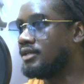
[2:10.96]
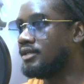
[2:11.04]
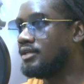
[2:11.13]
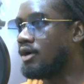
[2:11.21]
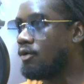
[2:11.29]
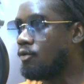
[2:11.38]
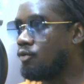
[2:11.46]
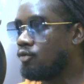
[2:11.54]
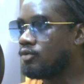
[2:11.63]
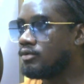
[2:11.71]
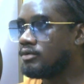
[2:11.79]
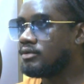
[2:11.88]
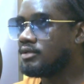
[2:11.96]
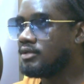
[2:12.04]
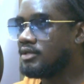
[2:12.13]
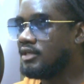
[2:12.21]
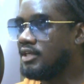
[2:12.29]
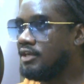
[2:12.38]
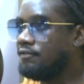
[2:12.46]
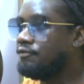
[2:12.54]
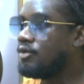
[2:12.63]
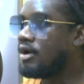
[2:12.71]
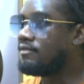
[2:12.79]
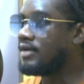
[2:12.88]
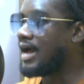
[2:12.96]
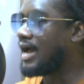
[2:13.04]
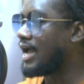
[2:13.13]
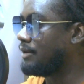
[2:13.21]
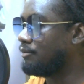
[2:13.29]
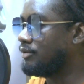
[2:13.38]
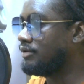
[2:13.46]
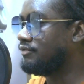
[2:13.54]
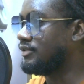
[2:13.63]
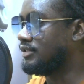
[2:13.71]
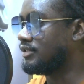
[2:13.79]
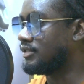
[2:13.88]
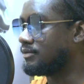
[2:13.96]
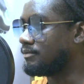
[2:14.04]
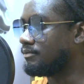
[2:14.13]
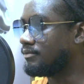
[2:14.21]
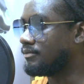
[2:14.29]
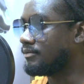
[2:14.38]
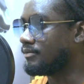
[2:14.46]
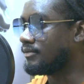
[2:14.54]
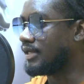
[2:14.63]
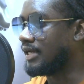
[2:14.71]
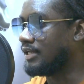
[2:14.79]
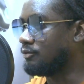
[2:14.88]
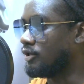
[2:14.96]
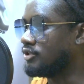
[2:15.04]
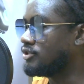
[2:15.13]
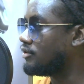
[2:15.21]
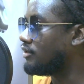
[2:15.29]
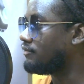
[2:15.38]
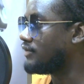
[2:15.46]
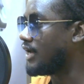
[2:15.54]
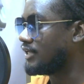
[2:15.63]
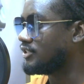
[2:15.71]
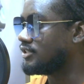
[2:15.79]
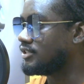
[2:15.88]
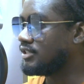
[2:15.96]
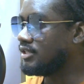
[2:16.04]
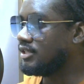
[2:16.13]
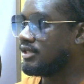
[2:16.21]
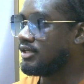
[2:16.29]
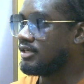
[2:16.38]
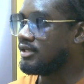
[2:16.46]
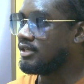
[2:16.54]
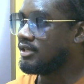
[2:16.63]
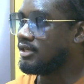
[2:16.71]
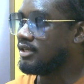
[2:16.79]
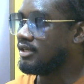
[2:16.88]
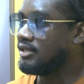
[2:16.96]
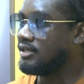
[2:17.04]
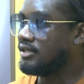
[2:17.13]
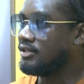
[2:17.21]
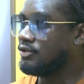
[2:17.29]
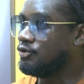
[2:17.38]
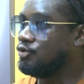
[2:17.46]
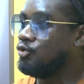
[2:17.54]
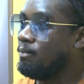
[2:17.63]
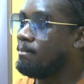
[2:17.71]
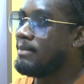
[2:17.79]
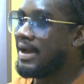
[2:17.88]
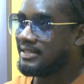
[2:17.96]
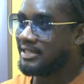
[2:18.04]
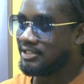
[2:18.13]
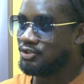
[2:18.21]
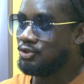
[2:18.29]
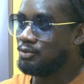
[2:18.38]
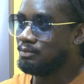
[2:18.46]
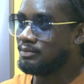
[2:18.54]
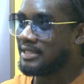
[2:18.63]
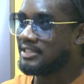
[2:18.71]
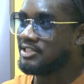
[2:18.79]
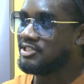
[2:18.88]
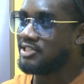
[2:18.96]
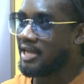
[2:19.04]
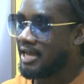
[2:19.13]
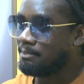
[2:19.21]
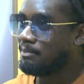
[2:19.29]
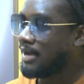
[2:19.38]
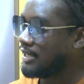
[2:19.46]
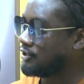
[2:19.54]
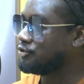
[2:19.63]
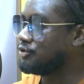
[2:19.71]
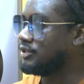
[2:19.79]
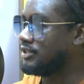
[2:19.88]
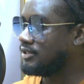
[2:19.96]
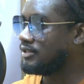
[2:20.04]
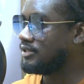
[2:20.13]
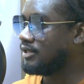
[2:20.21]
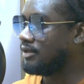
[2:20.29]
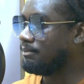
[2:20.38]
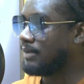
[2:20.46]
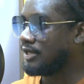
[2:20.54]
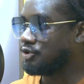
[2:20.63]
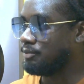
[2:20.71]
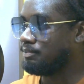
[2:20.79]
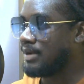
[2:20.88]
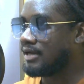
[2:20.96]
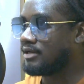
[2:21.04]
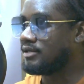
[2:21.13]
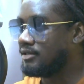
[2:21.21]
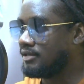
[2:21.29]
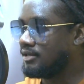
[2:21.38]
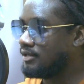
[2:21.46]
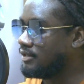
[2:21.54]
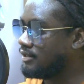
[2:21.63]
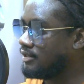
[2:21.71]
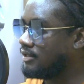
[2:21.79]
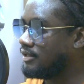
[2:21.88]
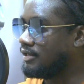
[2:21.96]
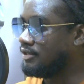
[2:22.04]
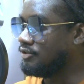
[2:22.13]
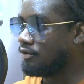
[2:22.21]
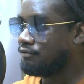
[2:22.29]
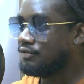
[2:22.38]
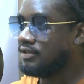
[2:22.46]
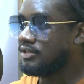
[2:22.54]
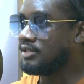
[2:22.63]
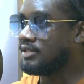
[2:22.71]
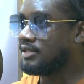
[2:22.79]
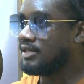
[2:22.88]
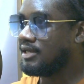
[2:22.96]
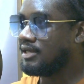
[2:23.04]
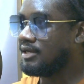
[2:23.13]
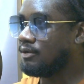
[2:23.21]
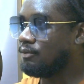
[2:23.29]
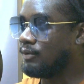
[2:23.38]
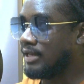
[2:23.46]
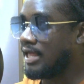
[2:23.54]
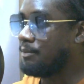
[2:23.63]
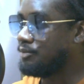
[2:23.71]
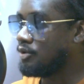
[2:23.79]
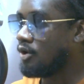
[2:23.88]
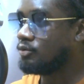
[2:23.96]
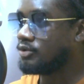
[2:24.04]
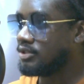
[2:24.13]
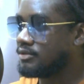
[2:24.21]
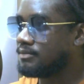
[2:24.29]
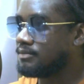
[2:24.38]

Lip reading: Now, if you have a hybrid vehicle and it runs out of gas, you might assume that a giant battery pack in your vehicle will help you out.